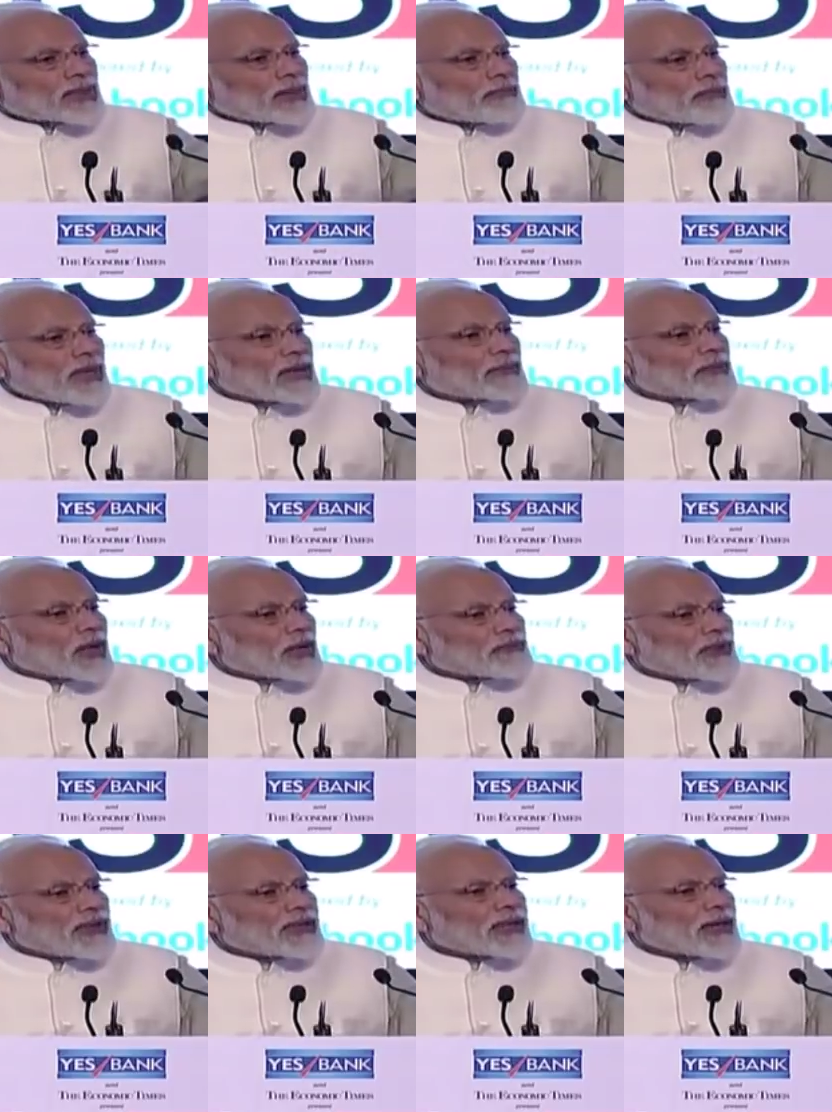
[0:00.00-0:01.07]
but the people
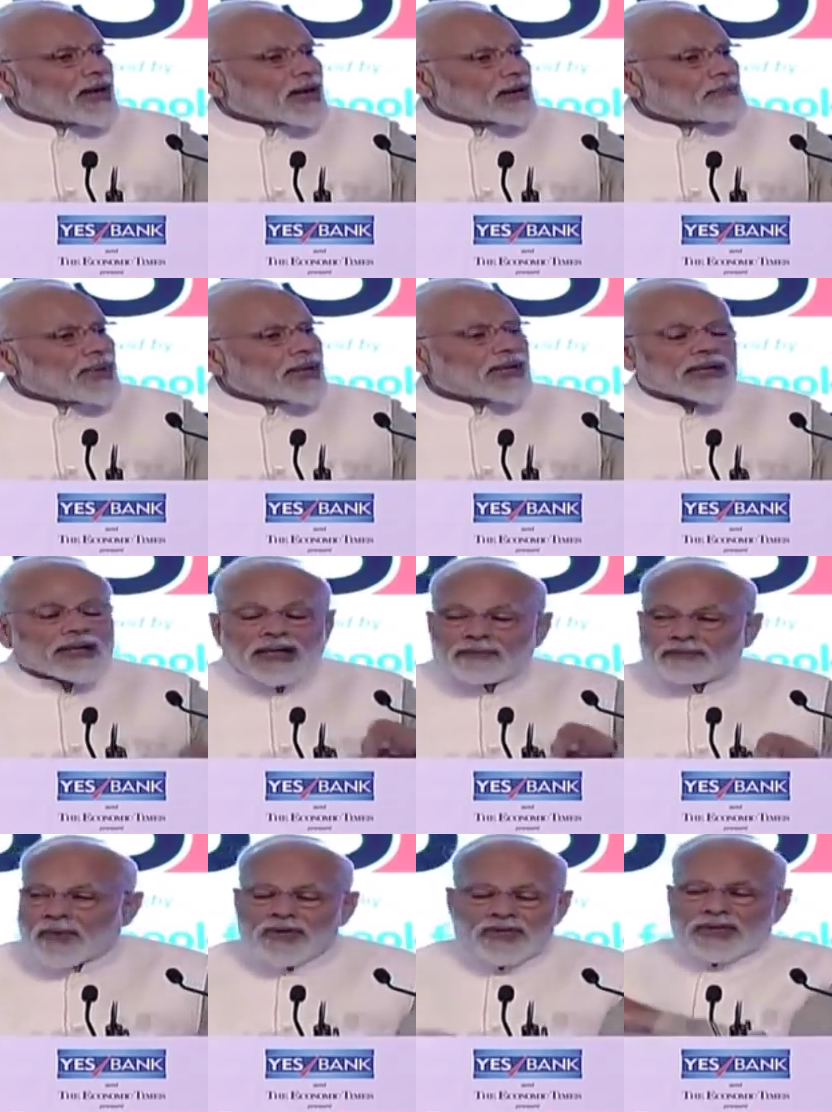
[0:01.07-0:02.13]
of India are making
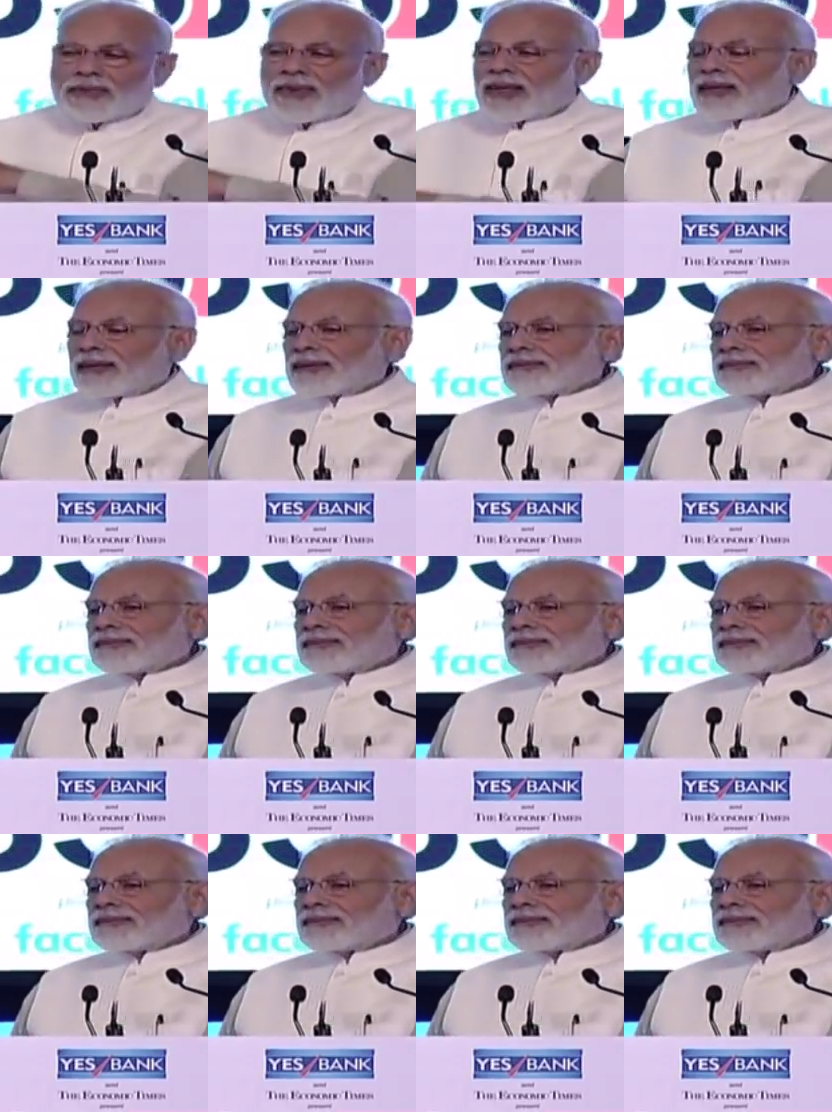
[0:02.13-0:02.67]
it possible.